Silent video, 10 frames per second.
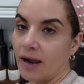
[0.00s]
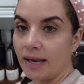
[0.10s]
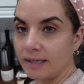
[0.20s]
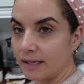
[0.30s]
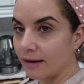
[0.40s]

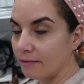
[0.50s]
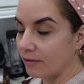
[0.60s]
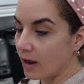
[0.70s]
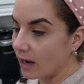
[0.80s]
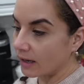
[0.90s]
I didn't
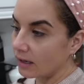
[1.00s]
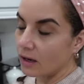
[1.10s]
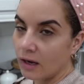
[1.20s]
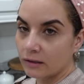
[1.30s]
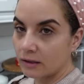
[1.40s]
vlog a
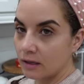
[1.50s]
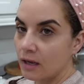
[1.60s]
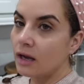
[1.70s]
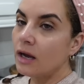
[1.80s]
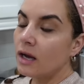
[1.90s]
lot
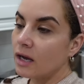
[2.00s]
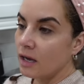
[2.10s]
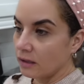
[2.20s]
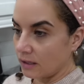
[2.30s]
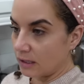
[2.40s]

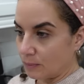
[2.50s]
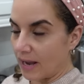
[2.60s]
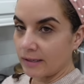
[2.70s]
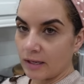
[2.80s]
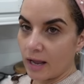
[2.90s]
these
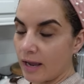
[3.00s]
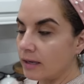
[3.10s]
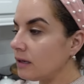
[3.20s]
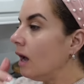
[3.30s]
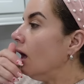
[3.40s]
past days.